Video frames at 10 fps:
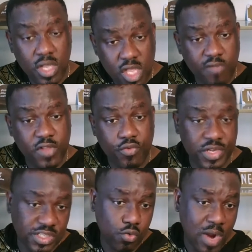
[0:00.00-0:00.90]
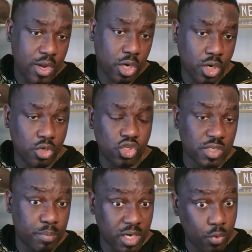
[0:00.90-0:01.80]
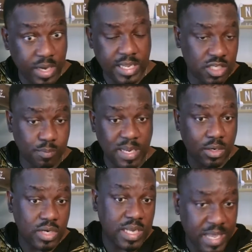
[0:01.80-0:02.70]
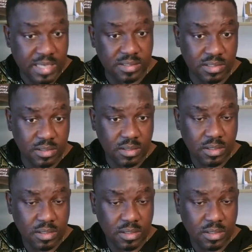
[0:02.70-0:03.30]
if the reason why you're not losing body weight is medically based.